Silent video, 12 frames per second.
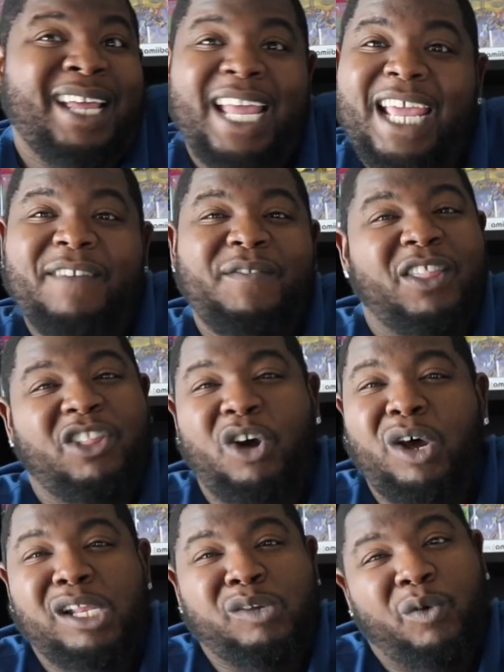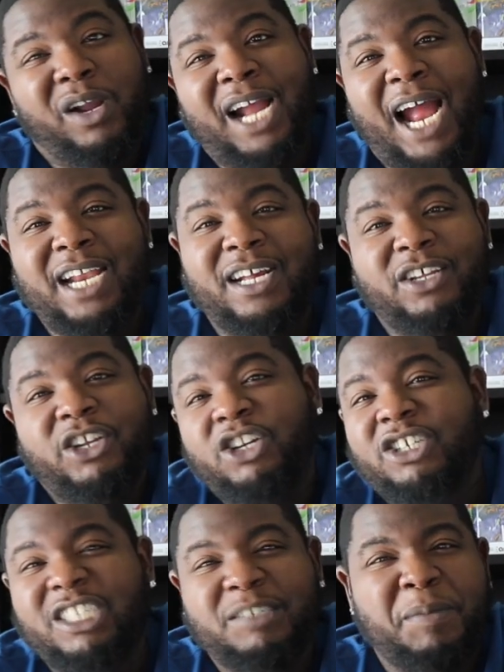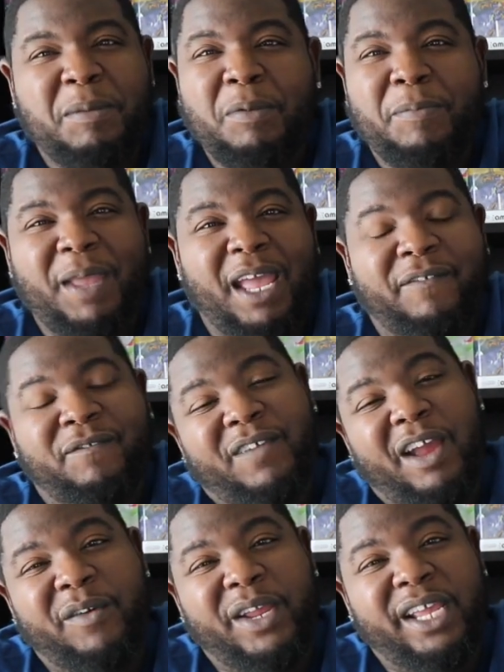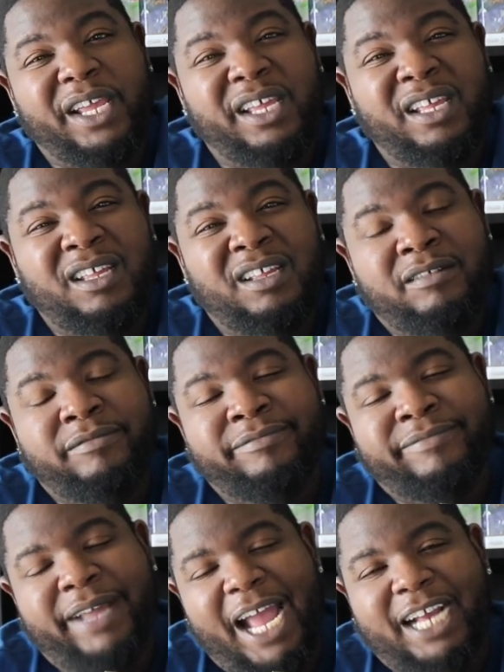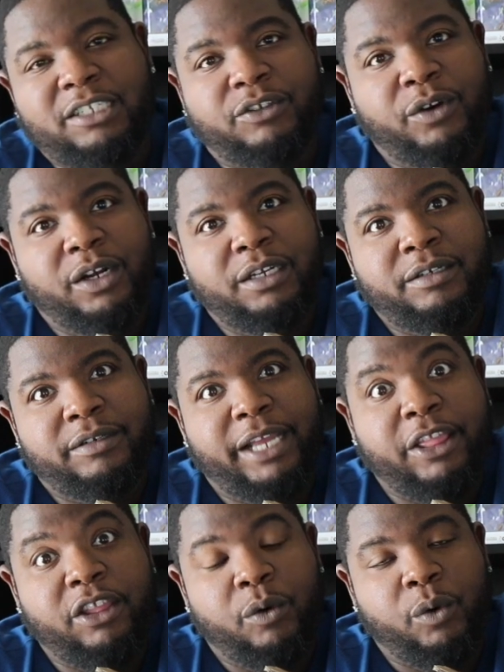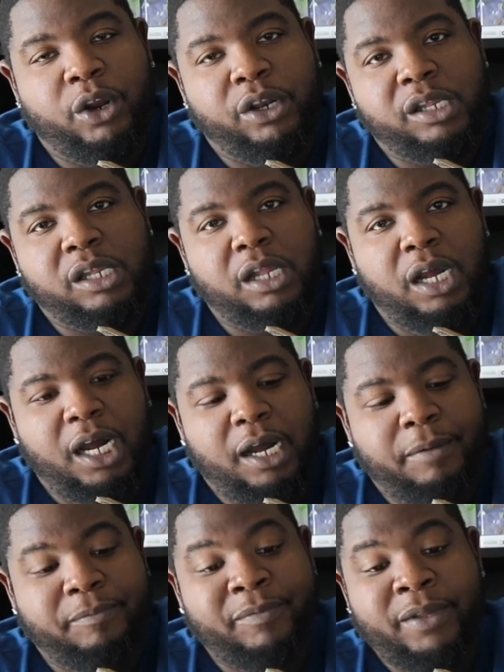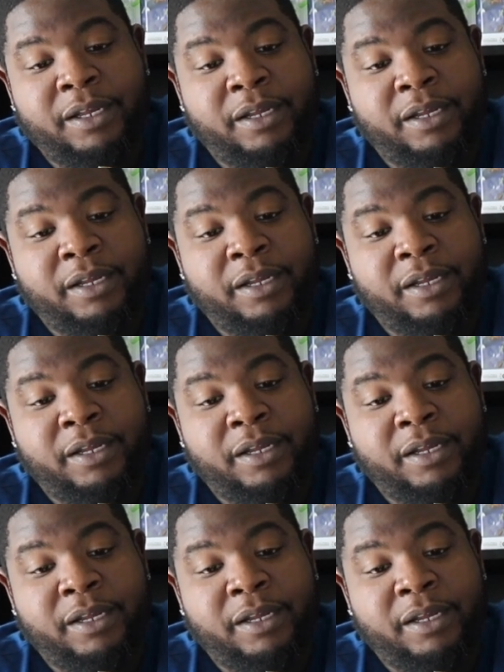even those were kind of, you know, just people being very extra in their words. Let